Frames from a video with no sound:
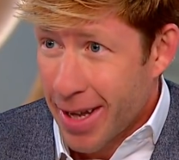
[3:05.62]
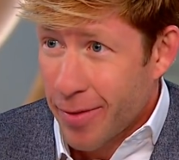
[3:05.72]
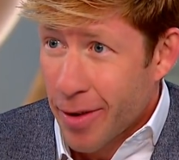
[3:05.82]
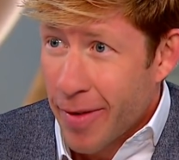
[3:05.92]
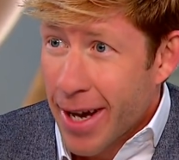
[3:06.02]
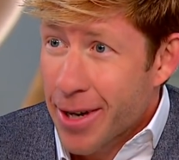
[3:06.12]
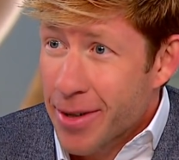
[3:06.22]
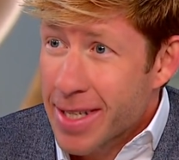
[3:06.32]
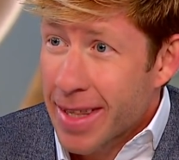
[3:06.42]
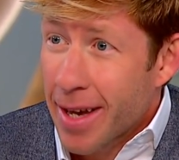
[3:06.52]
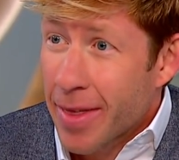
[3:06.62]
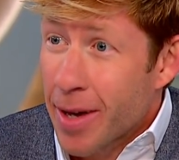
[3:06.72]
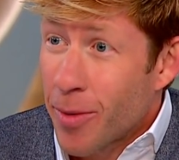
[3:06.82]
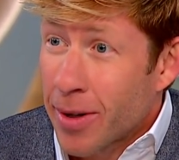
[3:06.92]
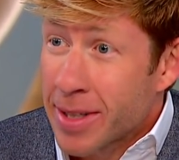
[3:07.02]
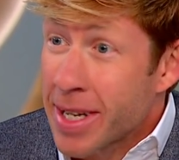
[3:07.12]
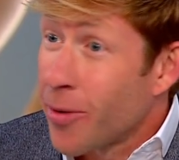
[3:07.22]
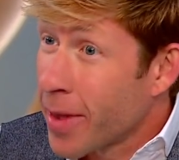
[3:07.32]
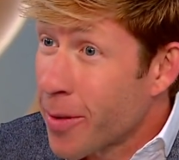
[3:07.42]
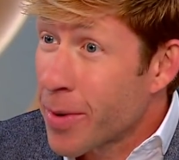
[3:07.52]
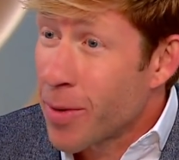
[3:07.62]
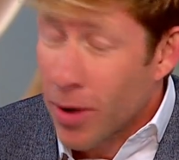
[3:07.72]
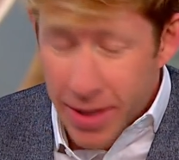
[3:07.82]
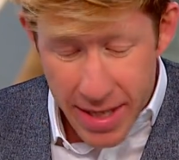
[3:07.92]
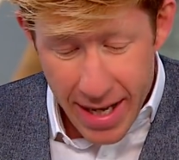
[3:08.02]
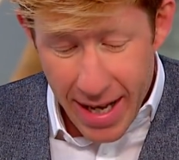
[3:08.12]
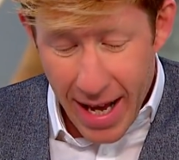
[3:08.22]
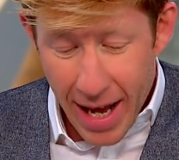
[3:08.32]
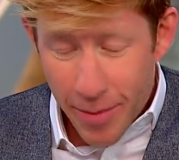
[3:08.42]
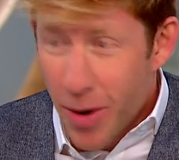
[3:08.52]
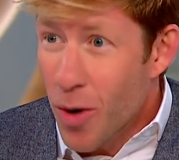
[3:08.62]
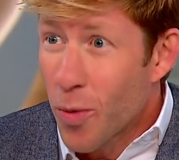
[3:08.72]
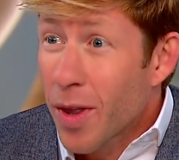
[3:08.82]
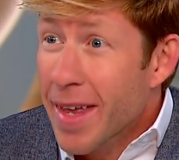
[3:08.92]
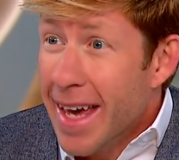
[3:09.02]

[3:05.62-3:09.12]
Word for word: level of accuracy that they want or that we want. Um, will they